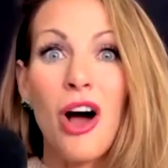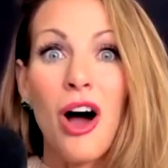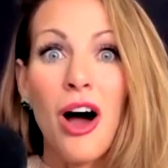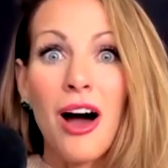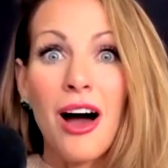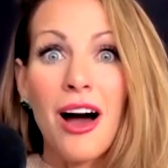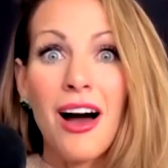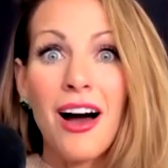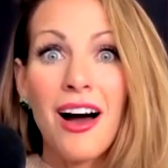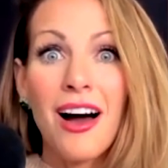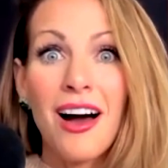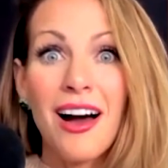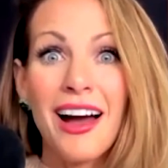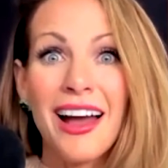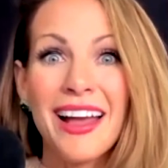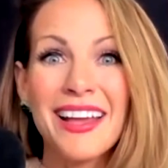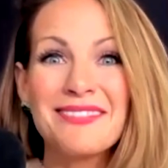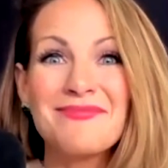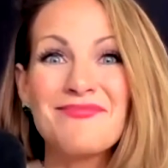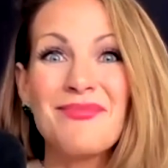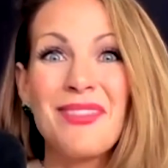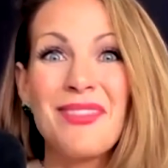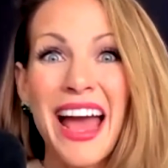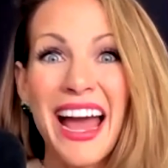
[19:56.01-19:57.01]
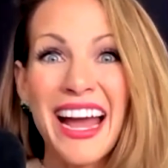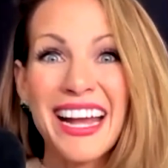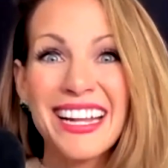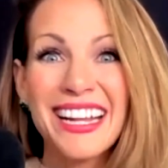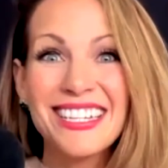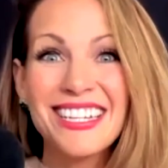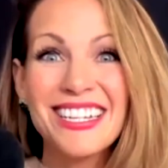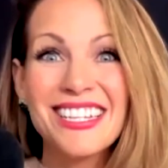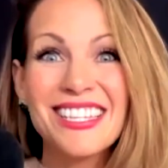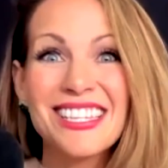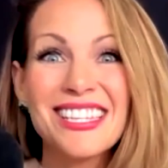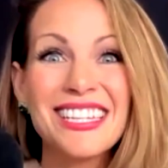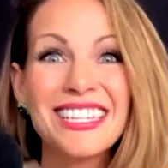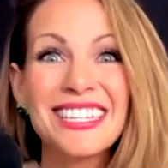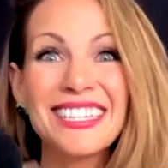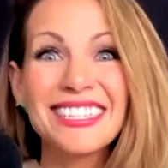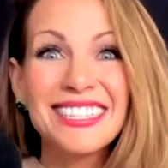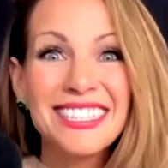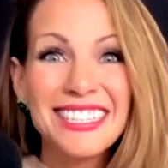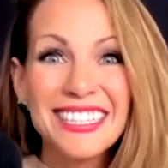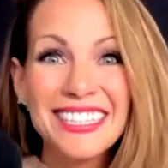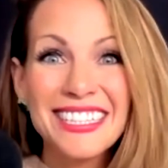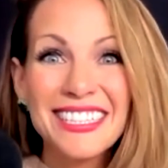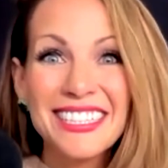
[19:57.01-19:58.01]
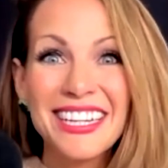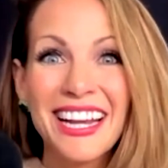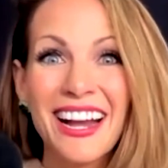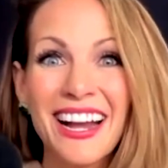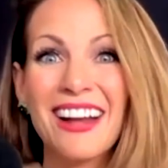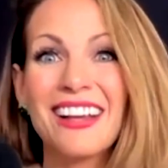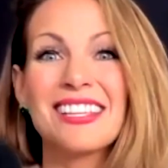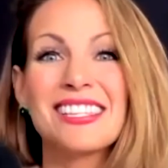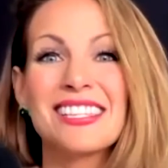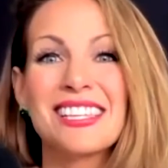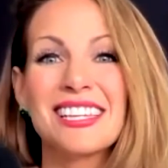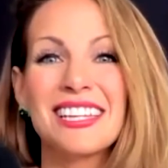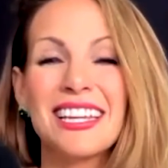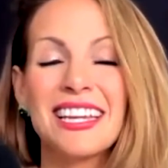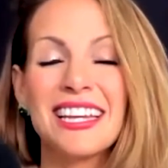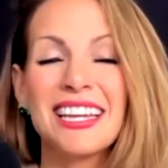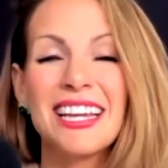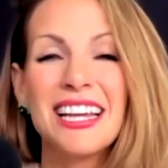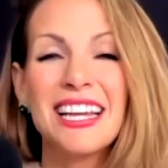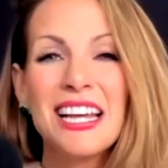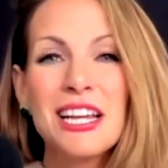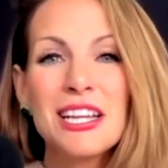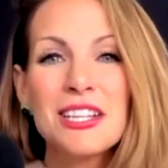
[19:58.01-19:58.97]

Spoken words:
awe and majesty and curiosity